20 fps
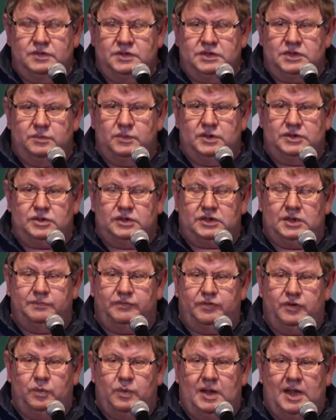So we took them
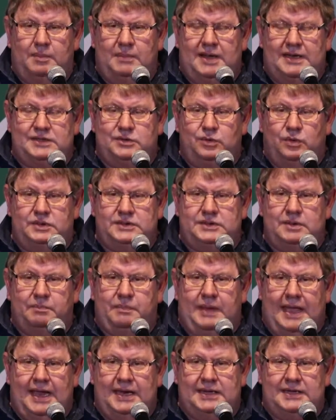for a while. My daughter
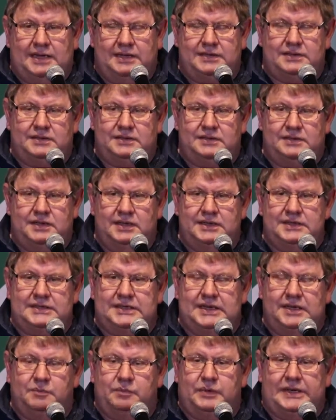begged us and
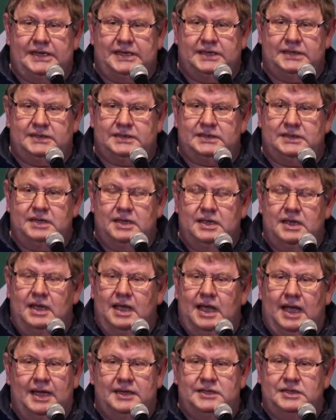said, please,
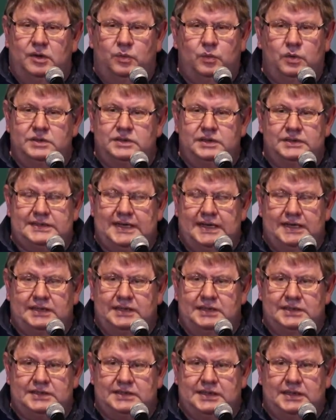I don't want to take
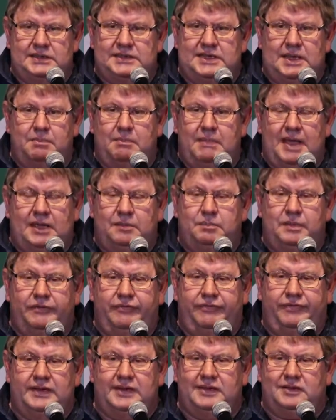these things. They make me
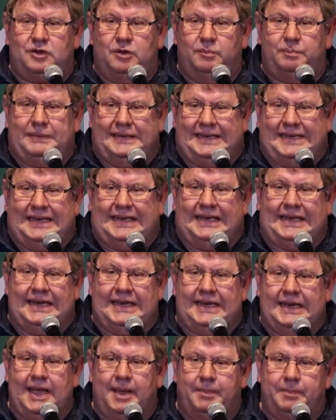feel
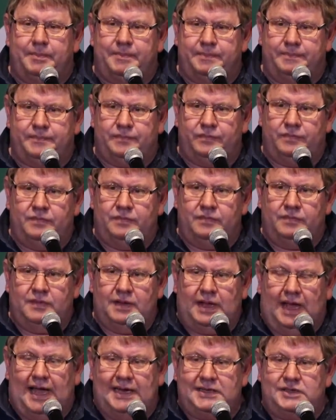completely numb.
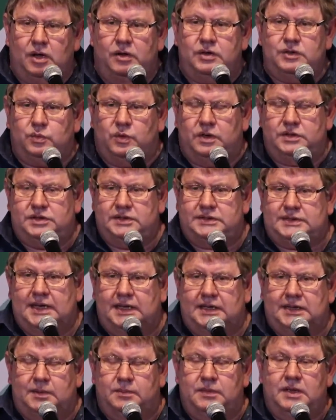I don't want to
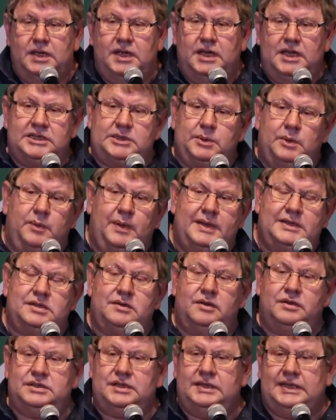take them. So we went
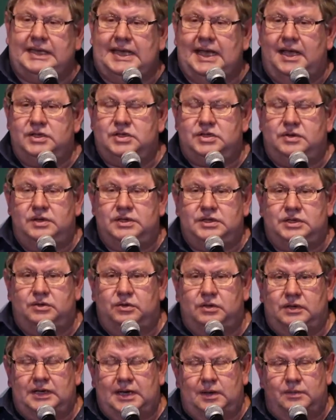along to the counsellor at
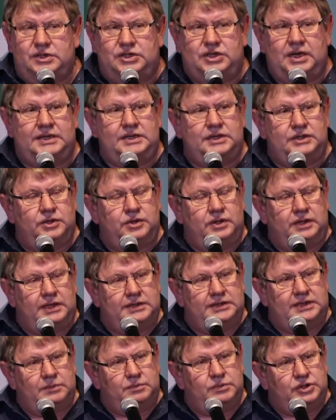school, and I was chatting to her, and I
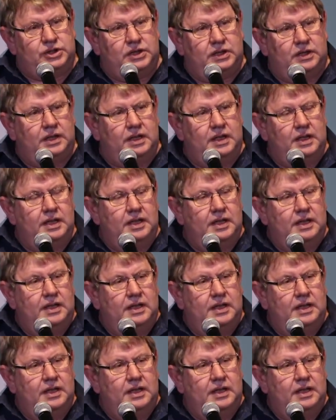said, Michelle,